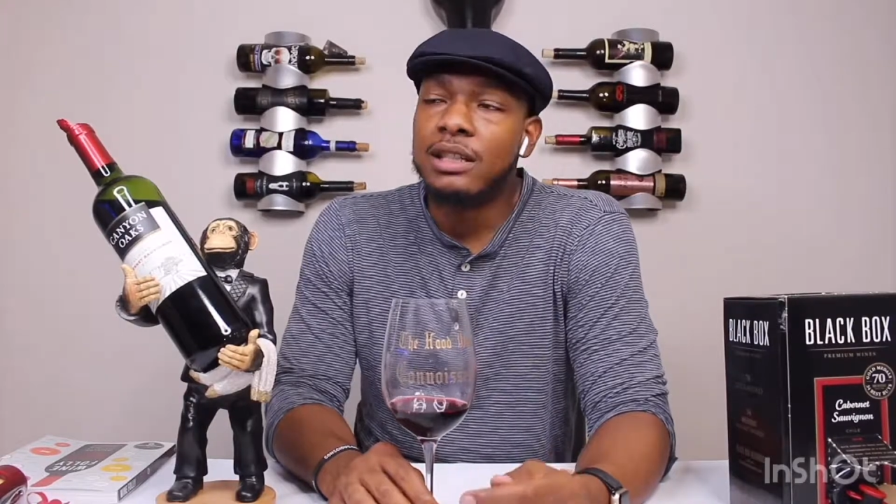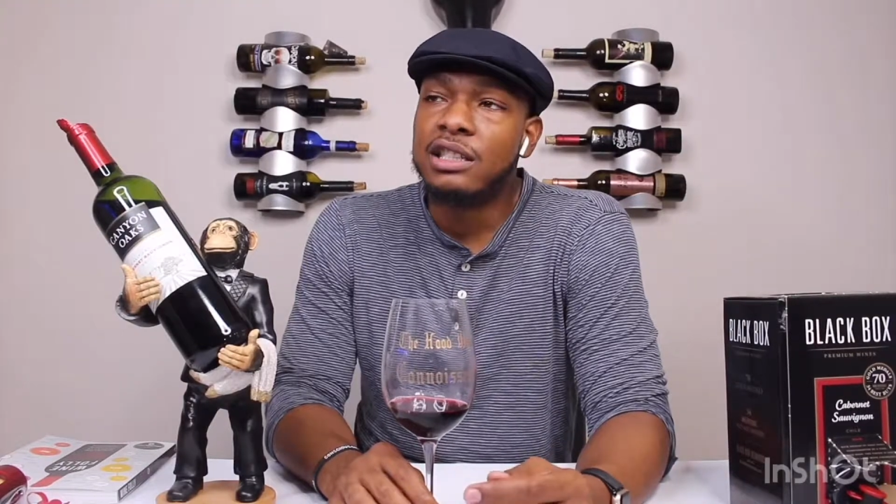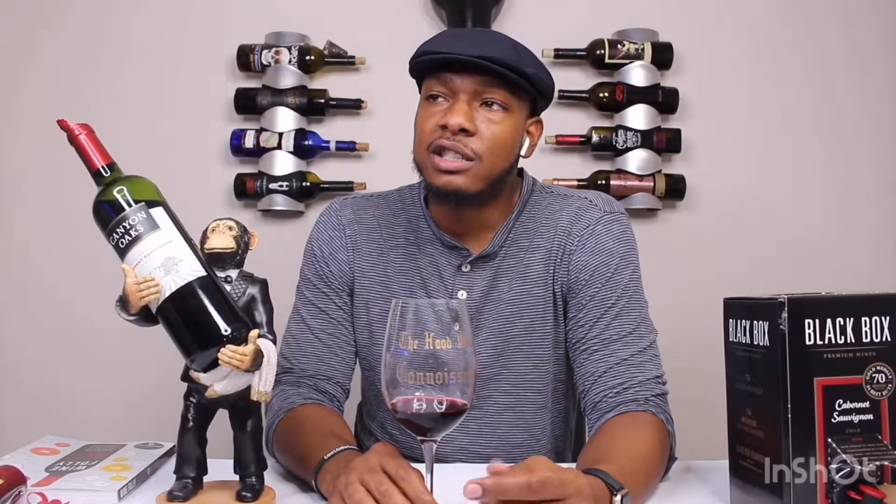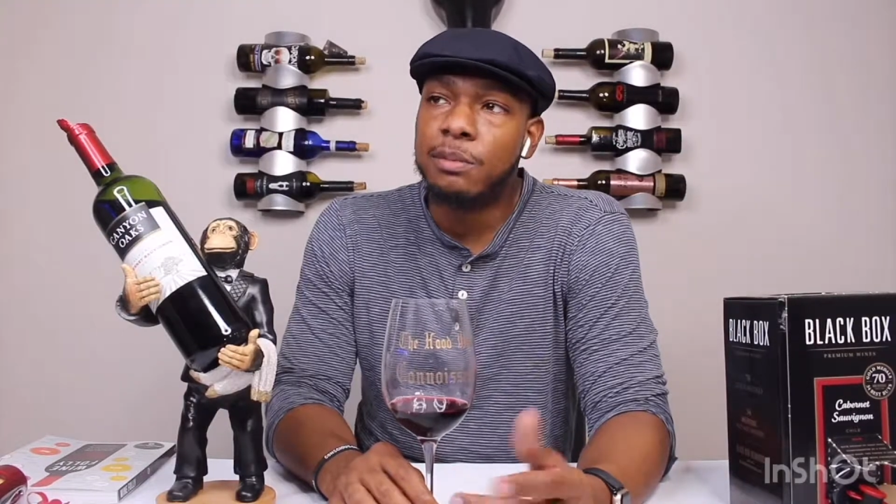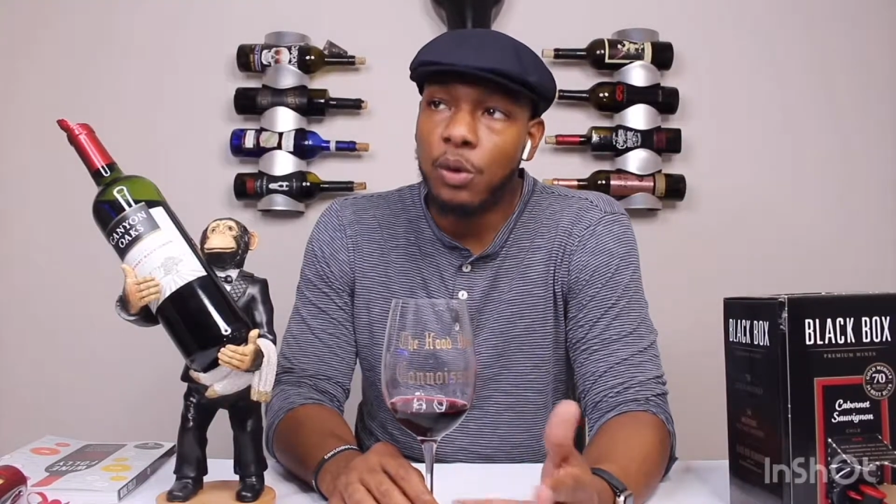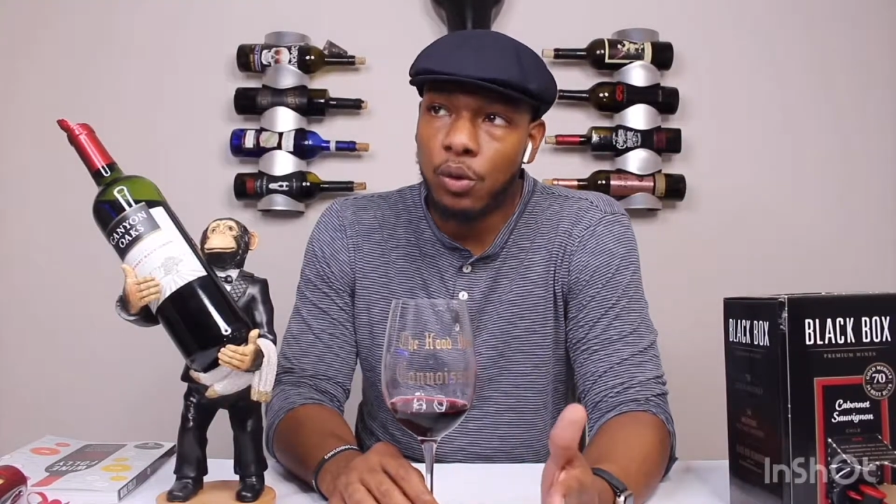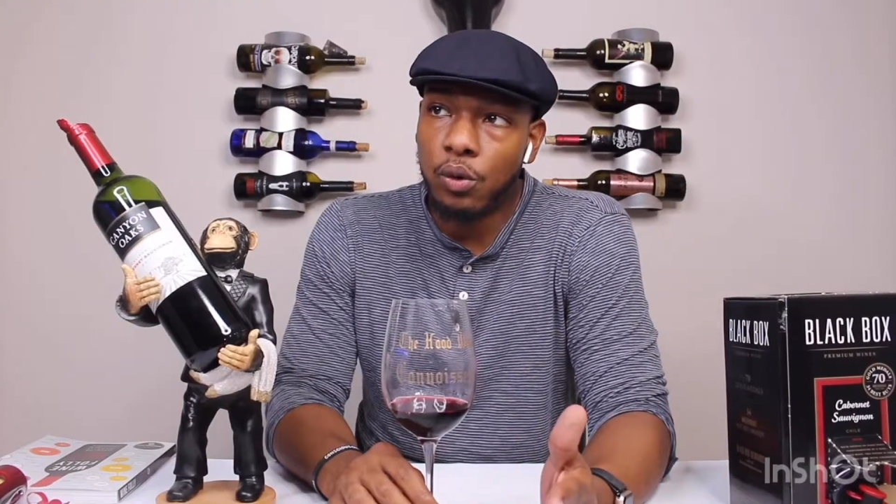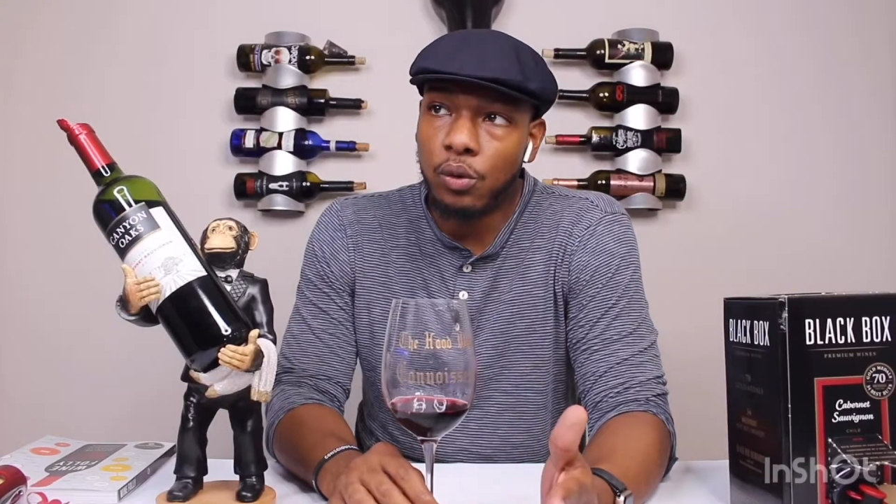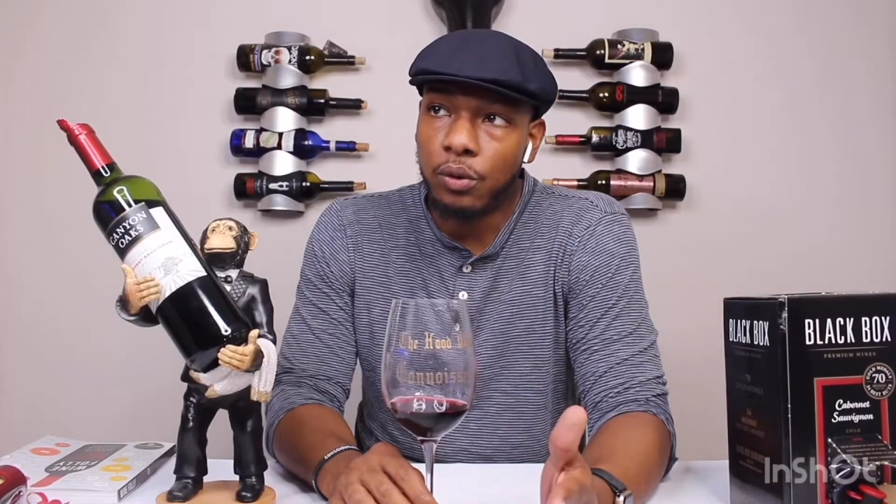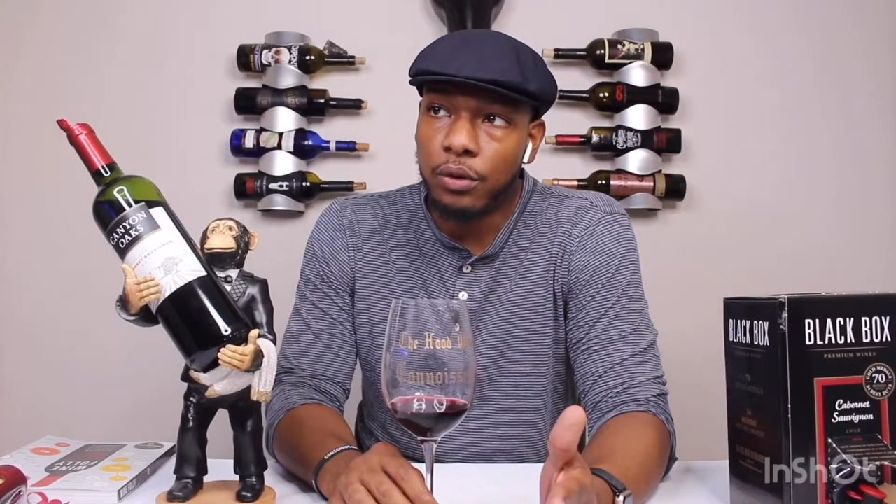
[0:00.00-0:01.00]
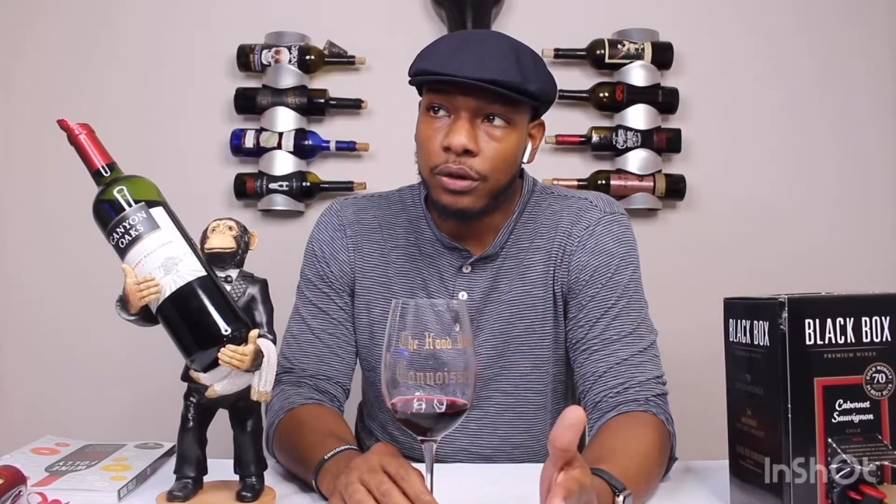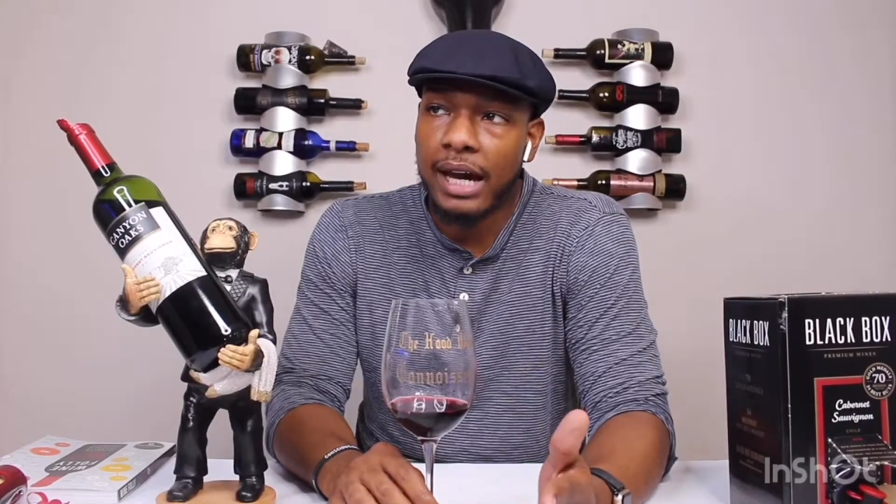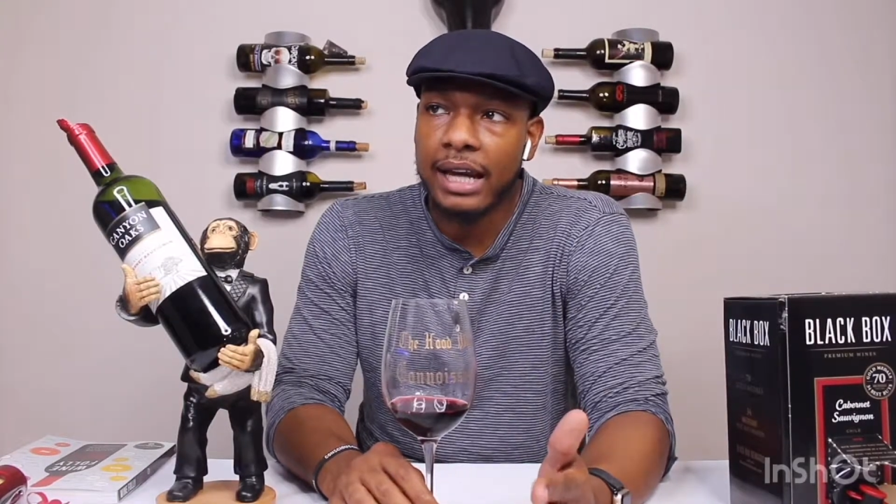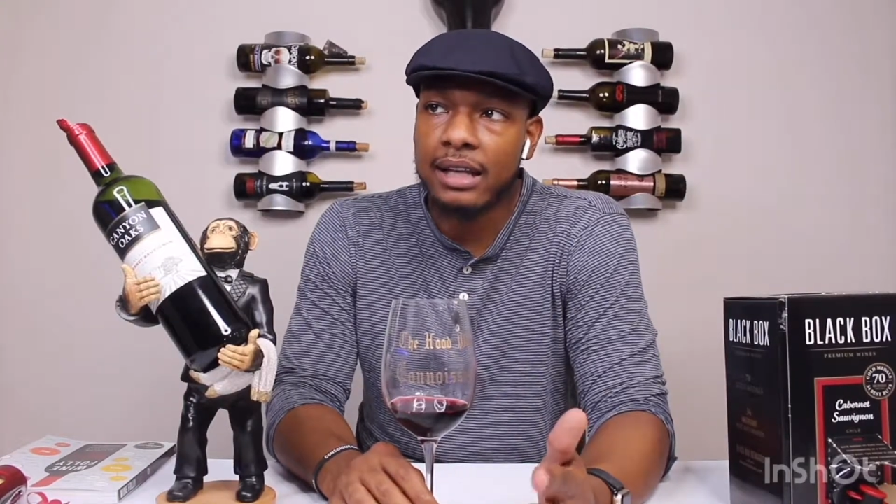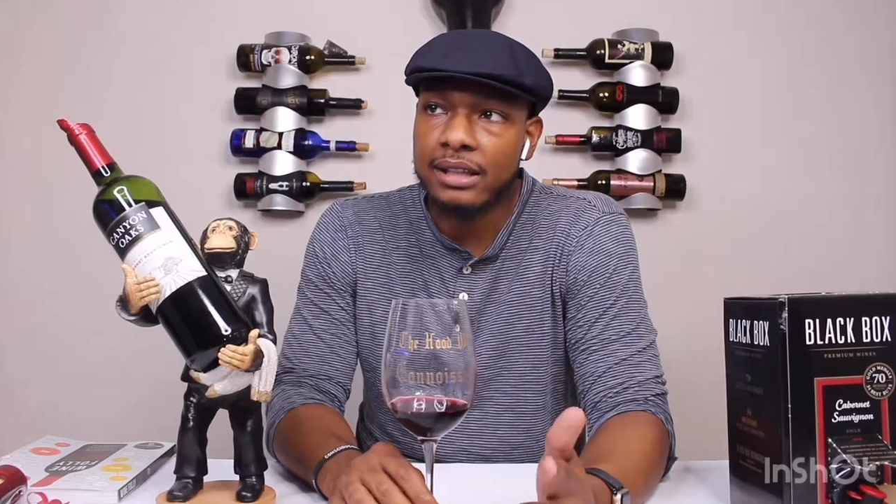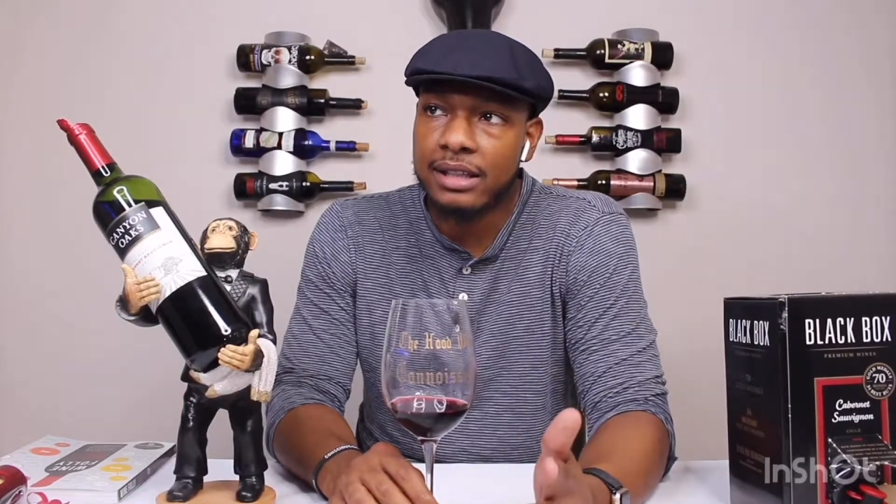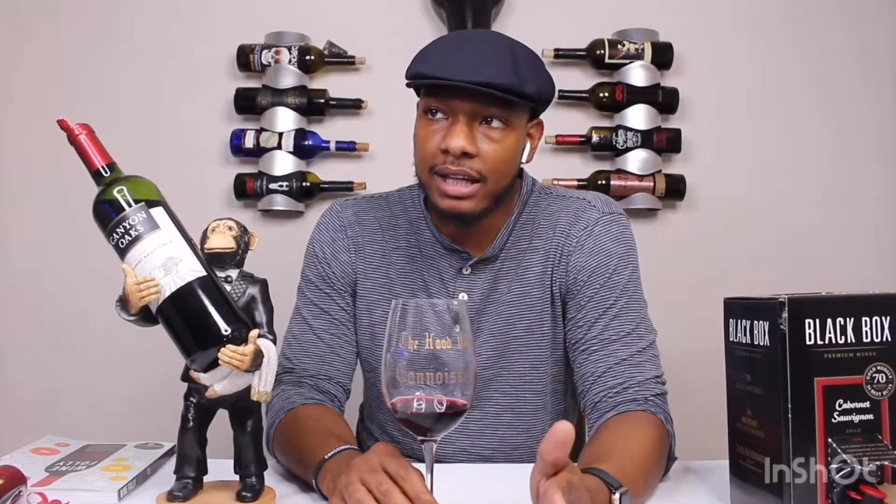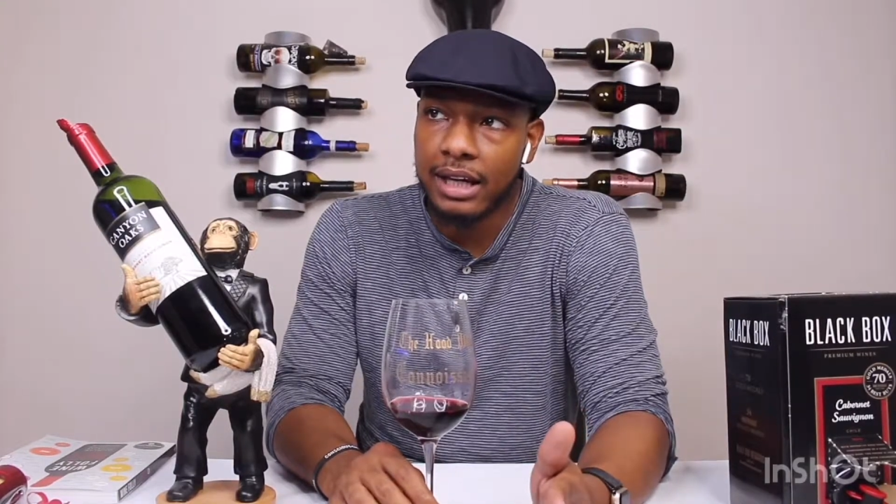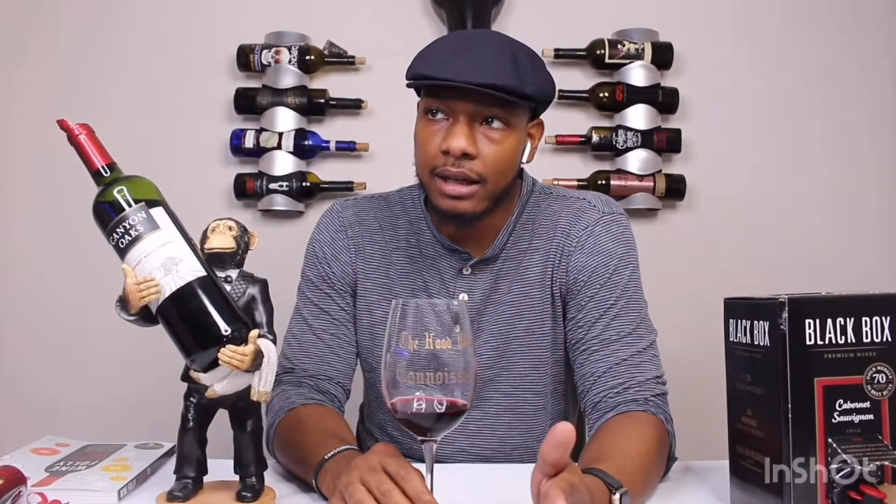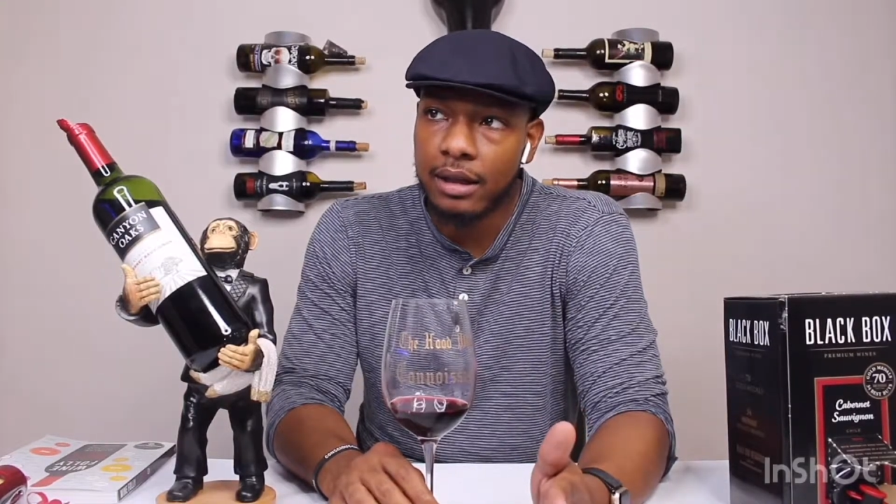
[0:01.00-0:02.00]
smooth, and
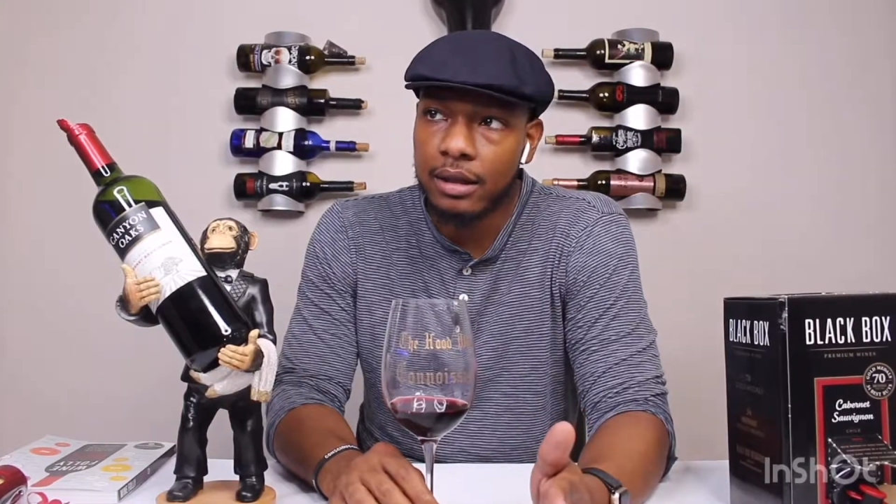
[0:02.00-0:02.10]
acidic.